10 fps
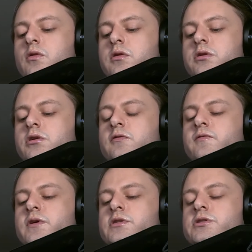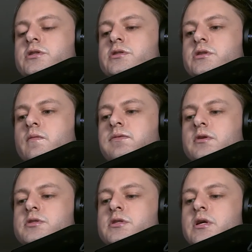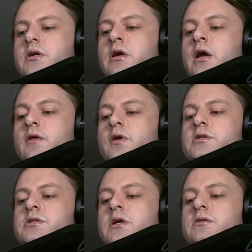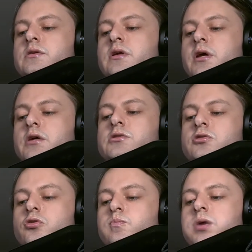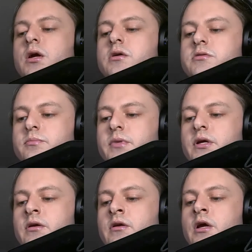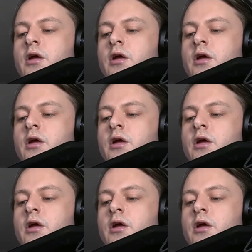The little fishes of the sea, they sent an answer back to me.